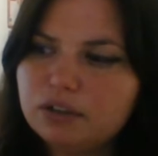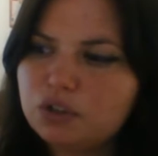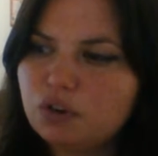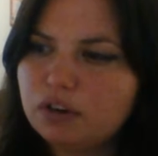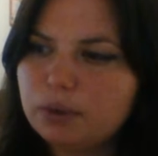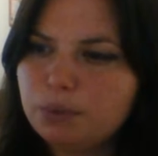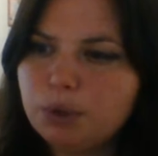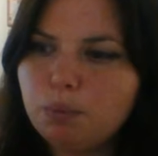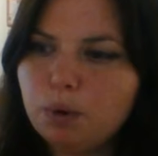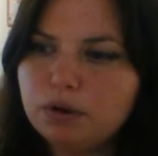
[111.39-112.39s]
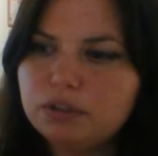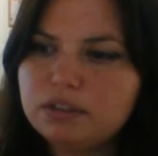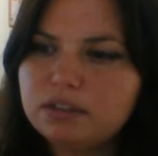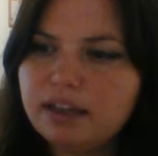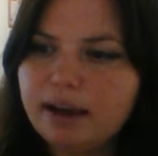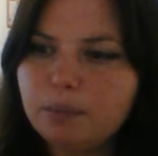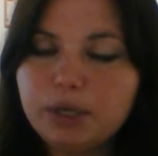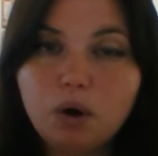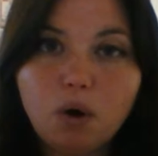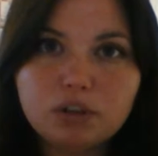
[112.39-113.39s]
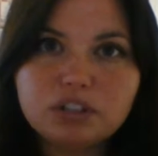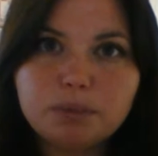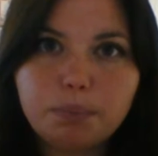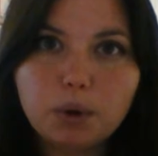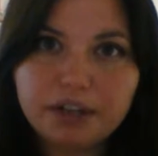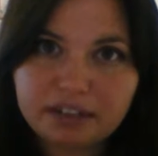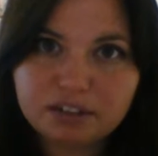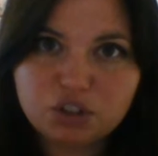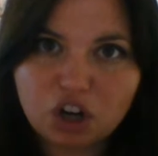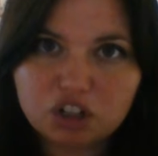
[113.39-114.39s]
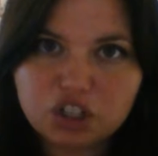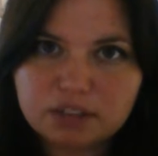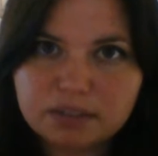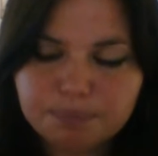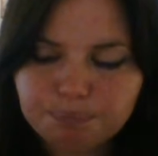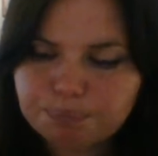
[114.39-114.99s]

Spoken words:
started with words that we call subordinate conjunctions.